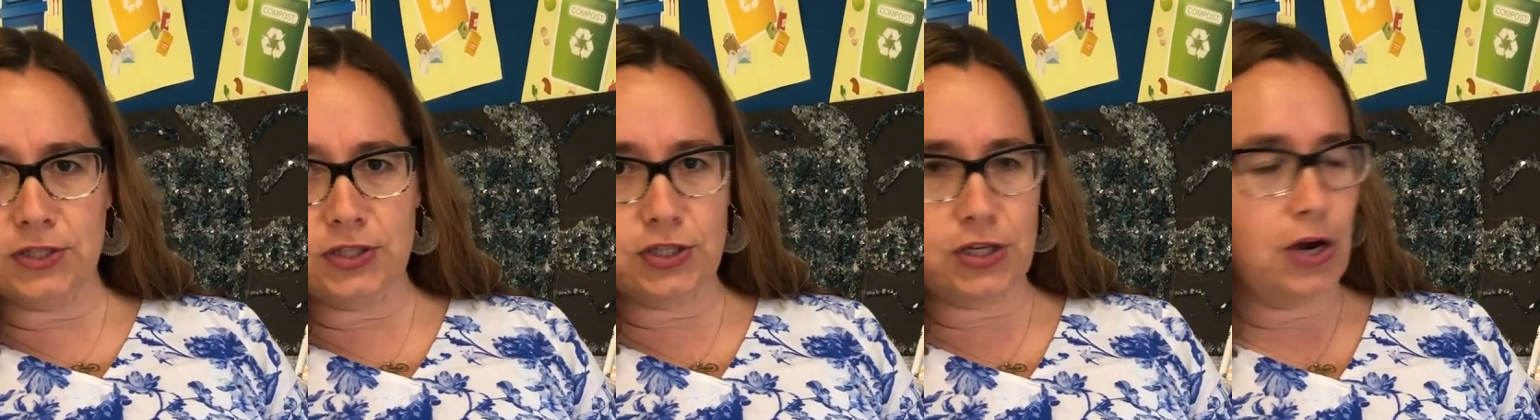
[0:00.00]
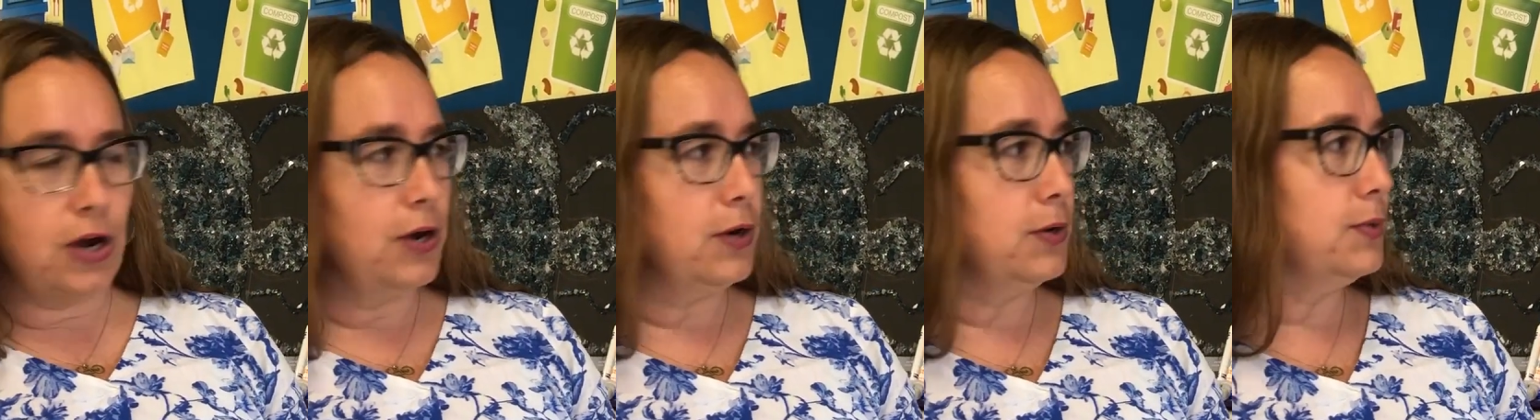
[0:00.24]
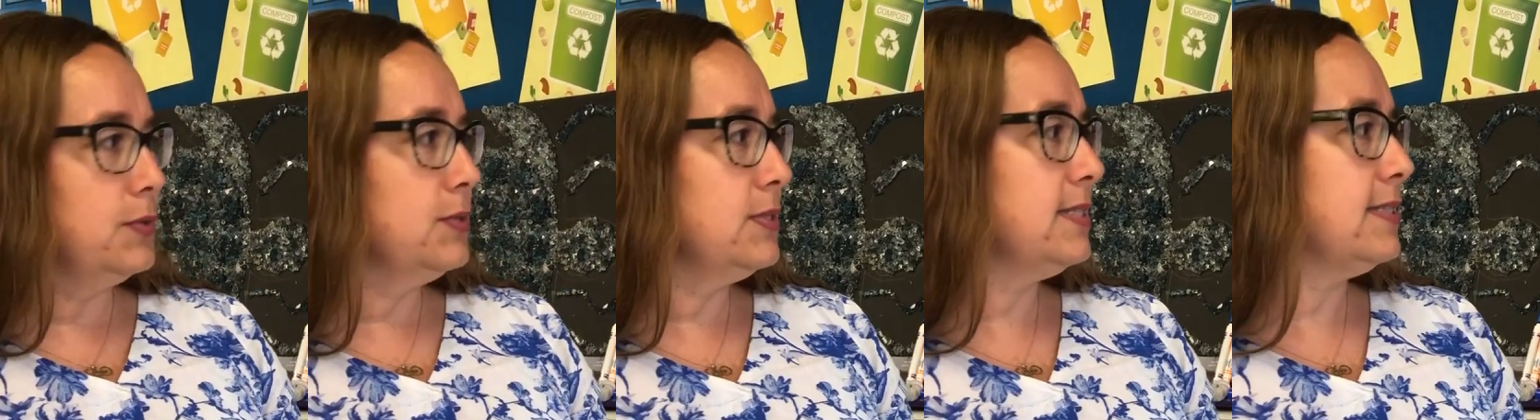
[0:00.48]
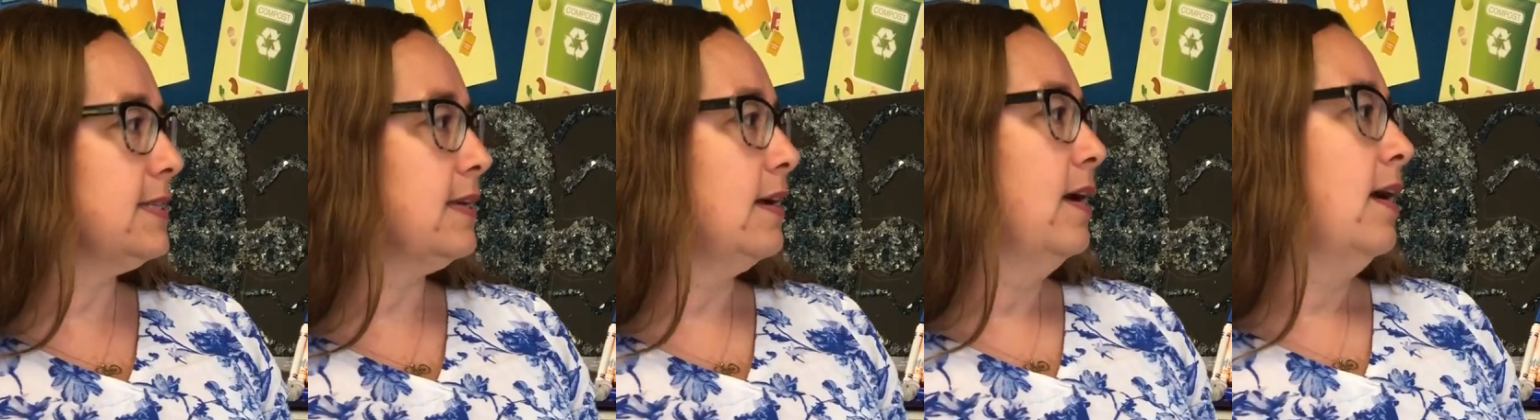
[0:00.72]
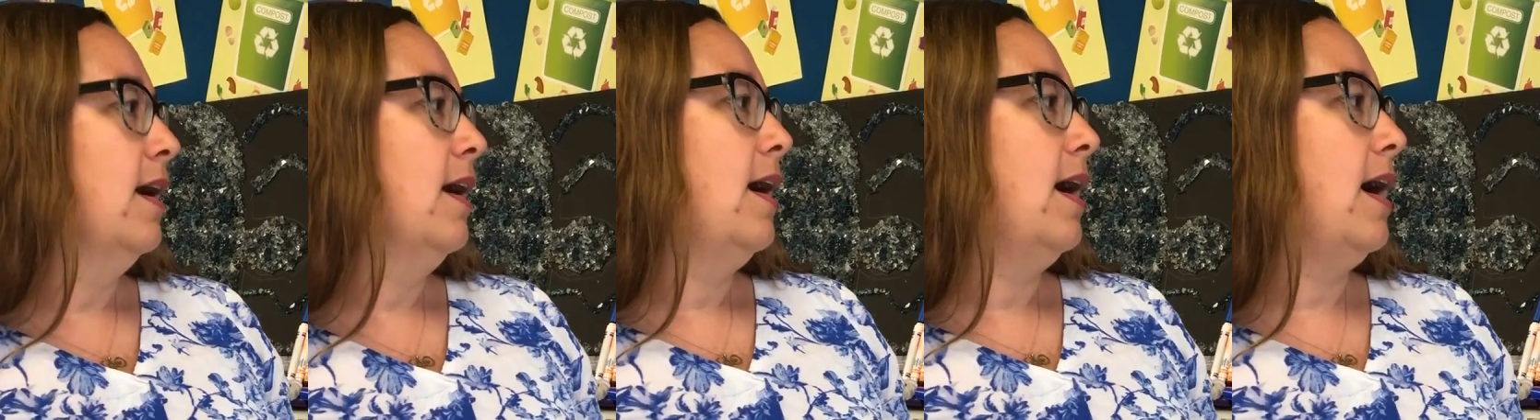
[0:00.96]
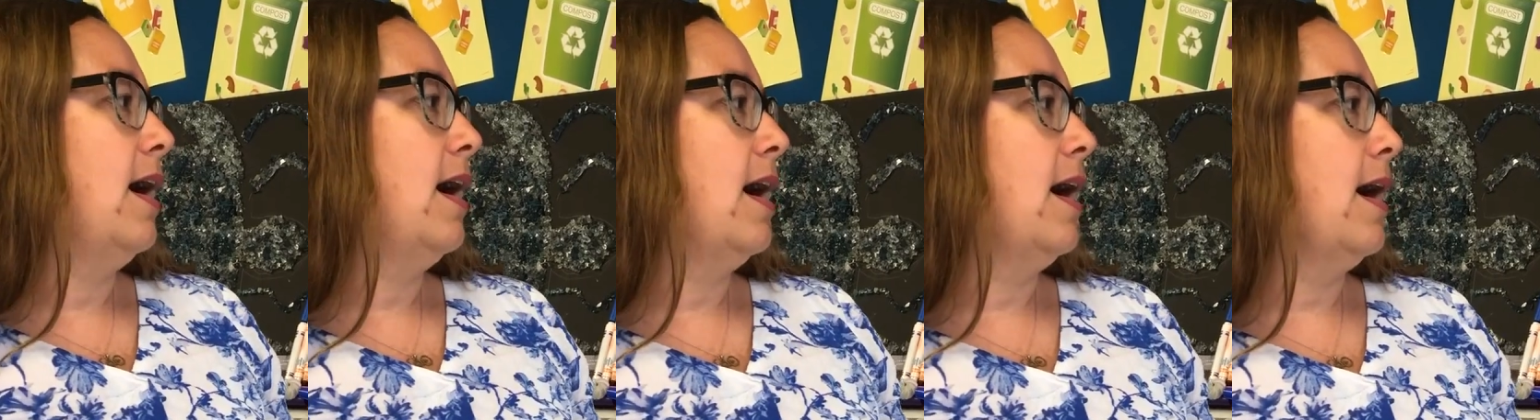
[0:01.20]
chose.
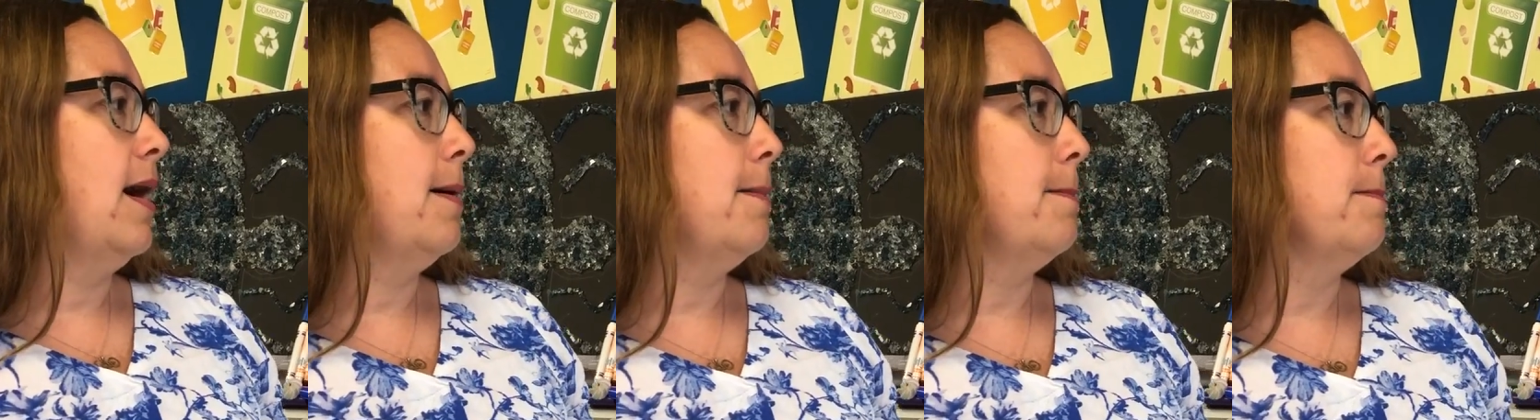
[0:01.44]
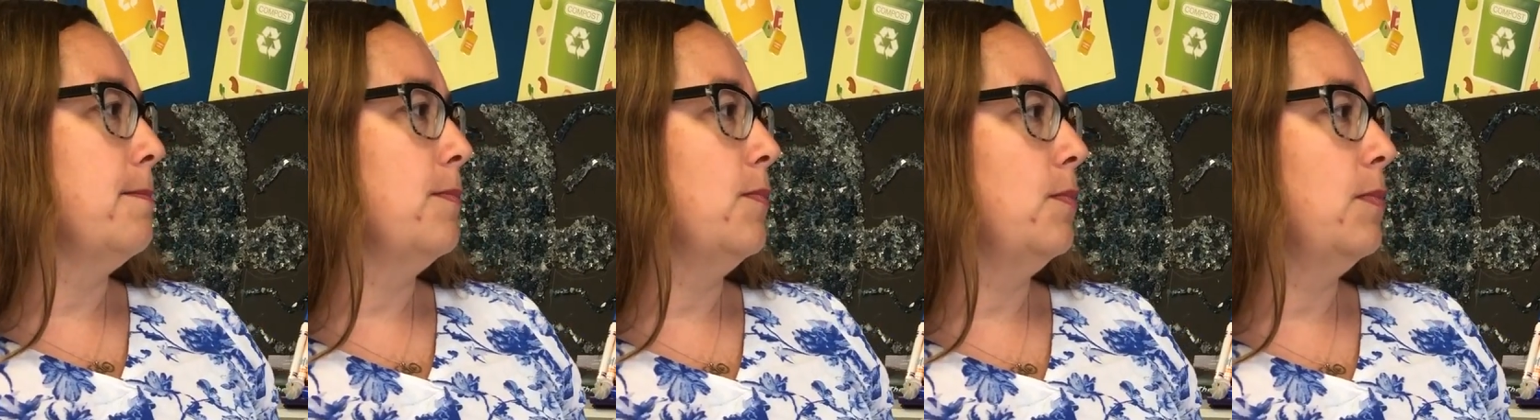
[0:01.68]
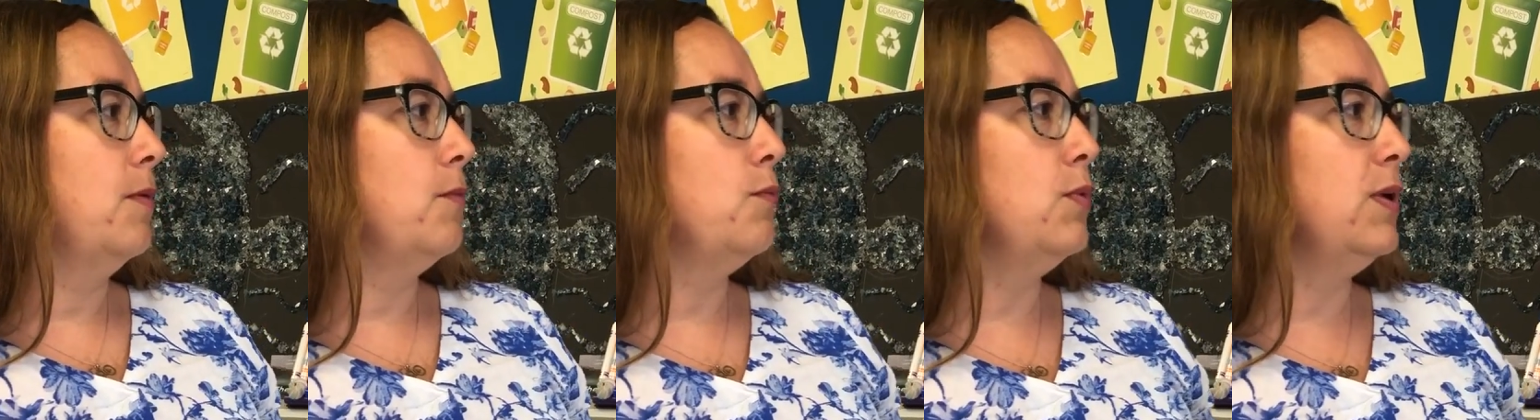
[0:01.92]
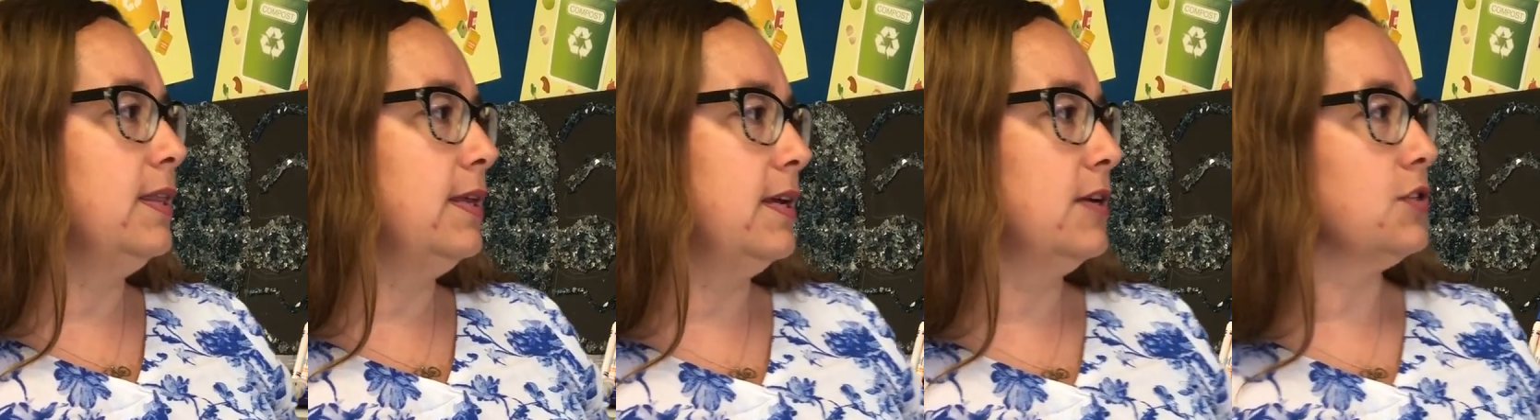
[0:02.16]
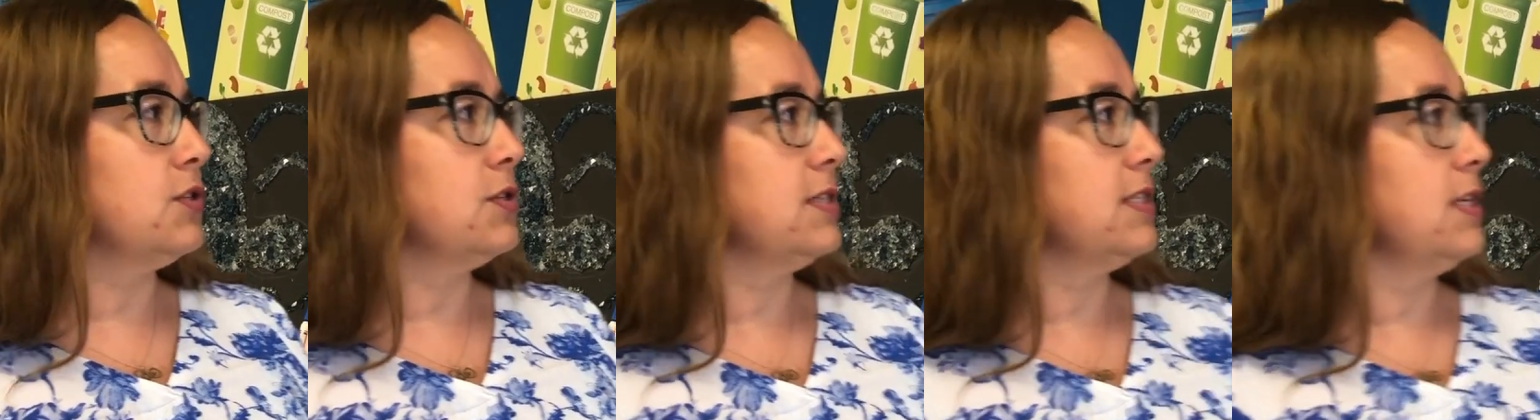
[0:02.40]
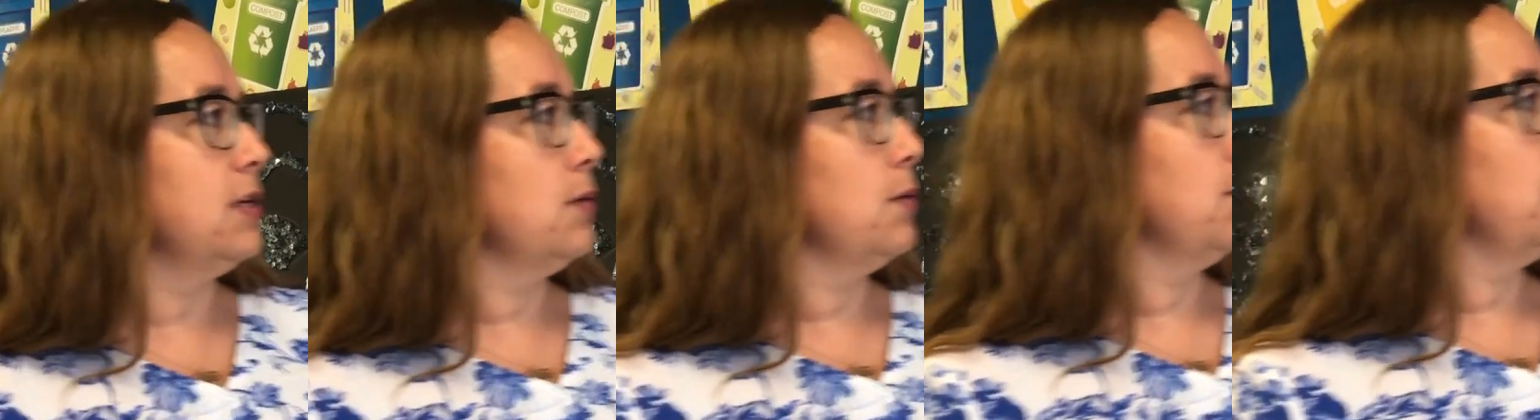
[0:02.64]
Really
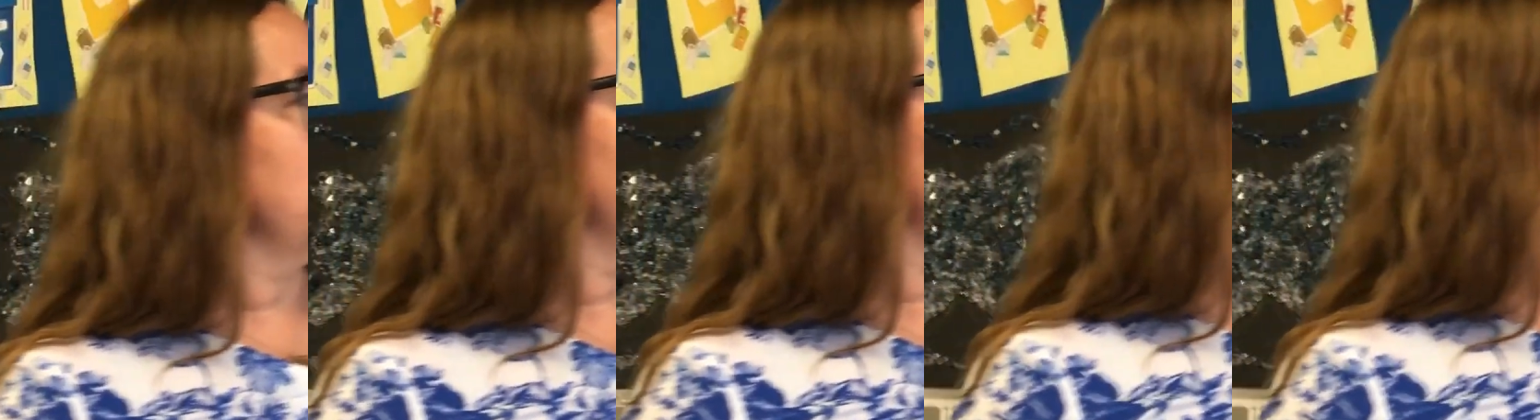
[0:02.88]
interesting